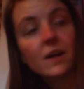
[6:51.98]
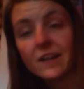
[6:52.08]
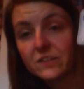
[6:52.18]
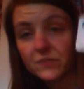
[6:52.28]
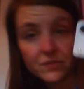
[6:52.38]

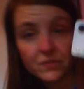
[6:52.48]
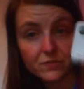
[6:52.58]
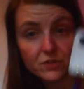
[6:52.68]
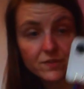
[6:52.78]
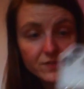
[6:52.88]
And for
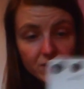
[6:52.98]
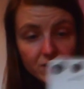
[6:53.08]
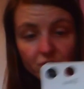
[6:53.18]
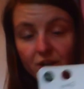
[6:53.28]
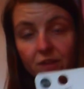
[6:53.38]

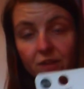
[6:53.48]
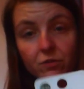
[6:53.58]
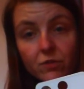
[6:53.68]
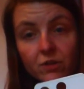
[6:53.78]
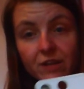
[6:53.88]
£2.50 you
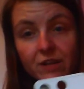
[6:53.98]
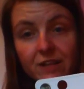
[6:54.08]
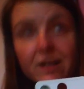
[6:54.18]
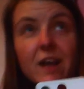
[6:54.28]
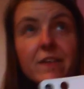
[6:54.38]
cannot go wrong,
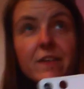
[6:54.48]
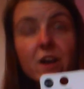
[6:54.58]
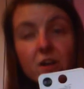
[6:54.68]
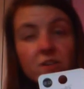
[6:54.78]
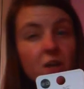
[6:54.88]
and
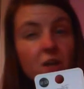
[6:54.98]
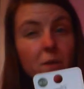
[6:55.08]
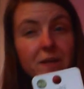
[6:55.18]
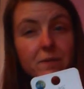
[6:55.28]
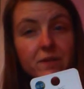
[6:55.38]
they are a
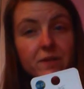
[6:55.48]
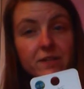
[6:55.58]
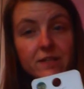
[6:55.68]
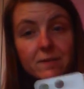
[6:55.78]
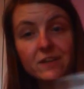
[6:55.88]
subtle way to wear
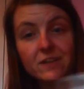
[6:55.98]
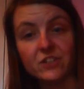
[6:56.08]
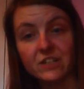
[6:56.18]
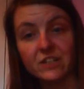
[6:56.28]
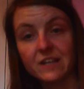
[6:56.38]
Disney, but
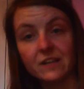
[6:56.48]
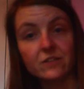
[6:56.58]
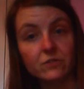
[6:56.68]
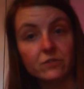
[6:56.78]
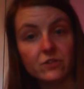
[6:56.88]
as you can tell
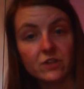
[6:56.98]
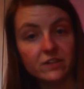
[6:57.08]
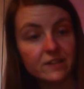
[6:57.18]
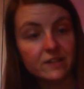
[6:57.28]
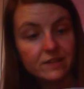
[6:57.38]
I don't do
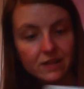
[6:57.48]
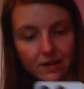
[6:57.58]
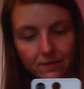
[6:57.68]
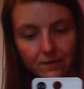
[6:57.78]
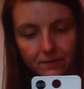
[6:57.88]
subtle Disney
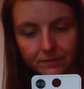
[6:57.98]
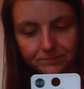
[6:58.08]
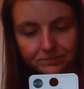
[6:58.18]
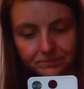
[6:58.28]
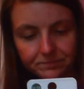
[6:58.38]
at all.
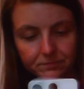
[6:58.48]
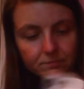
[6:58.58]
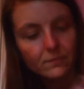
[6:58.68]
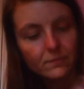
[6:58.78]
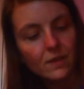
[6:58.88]

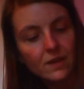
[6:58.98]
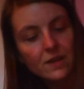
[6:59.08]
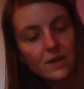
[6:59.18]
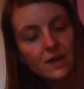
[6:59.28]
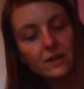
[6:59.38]

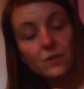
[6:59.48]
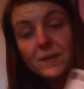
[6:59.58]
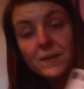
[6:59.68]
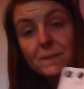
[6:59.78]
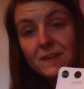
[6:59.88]
And I
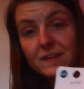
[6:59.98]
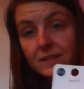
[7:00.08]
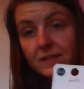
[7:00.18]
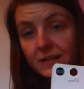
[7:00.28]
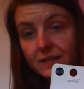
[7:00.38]
know you can buy
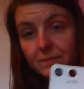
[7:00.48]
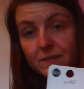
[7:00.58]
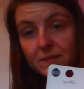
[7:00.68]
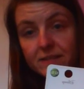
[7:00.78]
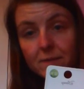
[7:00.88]
these in like the
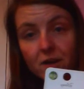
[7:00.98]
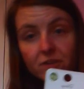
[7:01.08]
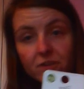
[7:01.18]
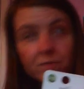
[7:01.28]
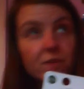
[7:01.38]
Disney
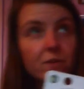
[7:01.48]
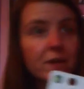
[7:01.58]
parks, but